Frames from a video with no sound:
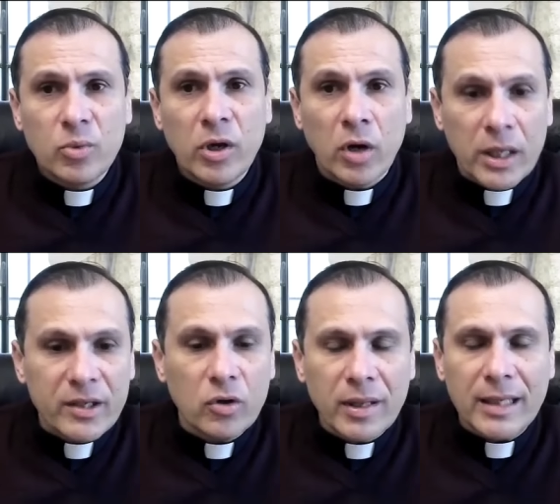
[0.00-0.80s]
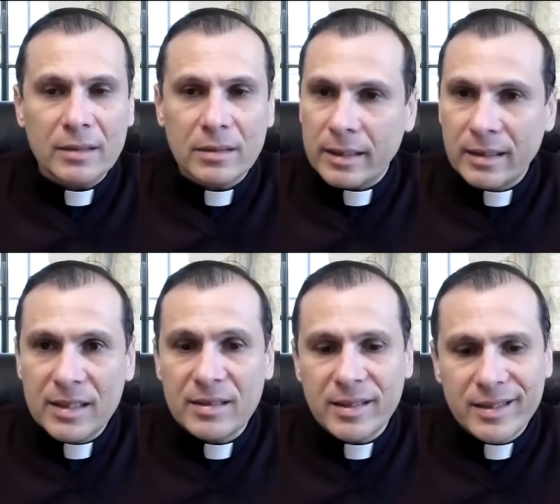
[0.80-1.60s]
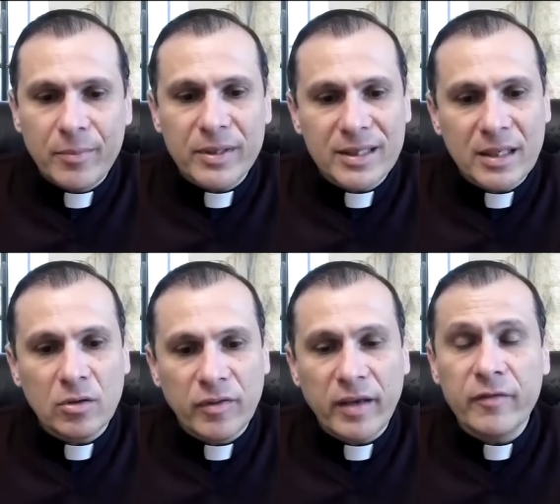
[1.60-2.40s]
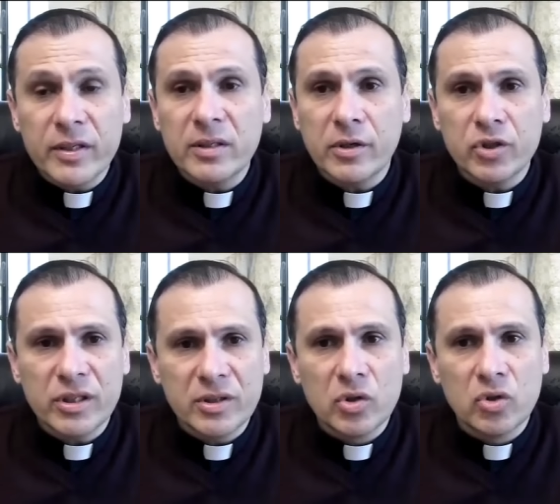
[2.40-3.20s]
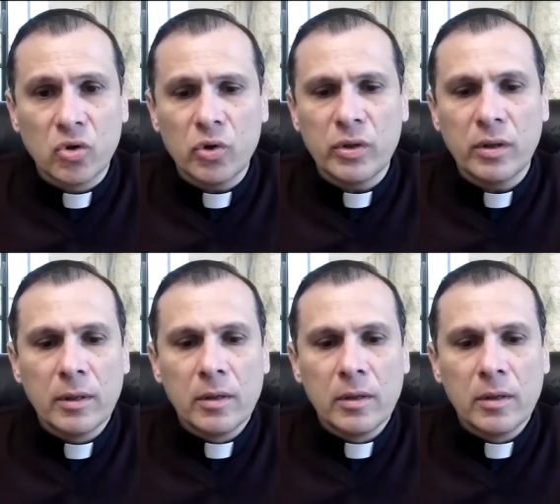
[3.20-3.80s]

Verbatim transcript: We already know that at least 60% of the infrastructure is destroyed.